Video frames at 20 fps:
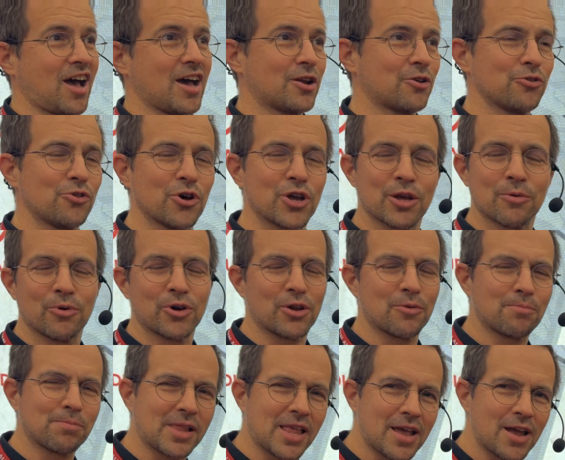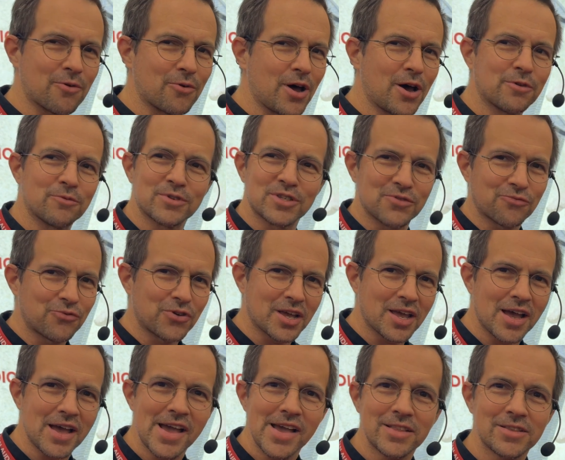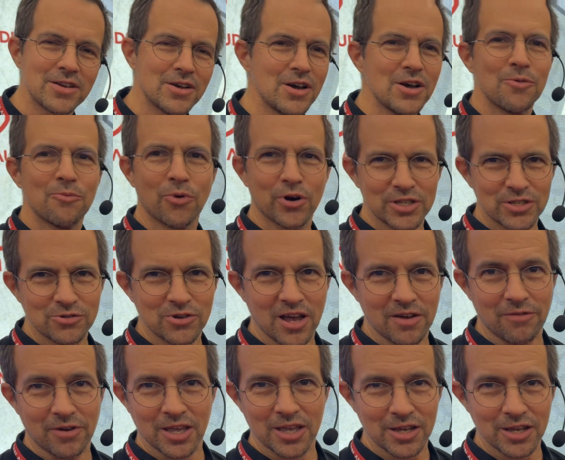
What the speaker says: I don't know, you want to play around with a figure 8, whatsoever.